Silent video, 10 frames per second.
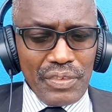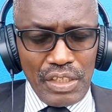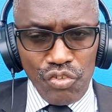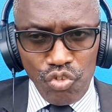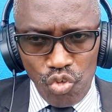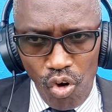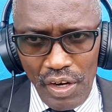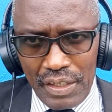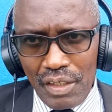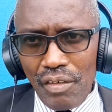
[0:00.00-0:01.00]

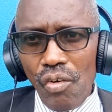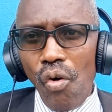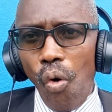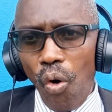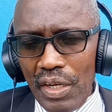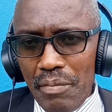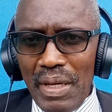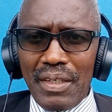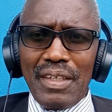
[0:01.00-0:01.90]
destroy all the men